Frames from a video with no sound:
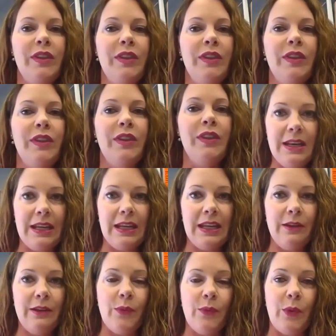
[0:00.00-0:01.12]

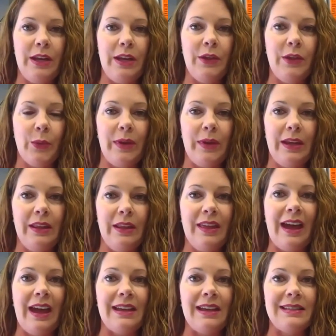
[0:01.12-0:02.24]
committee for Neath the Wreath
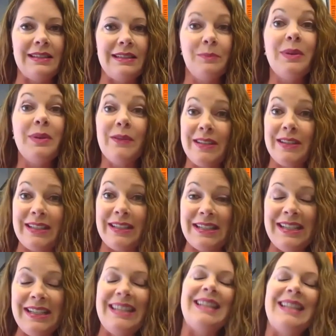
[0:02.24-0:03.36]
has
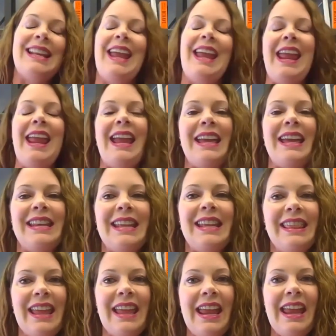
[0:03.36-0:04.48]
pivoted, and
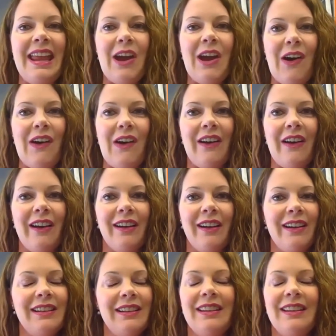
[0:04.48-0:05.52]
they are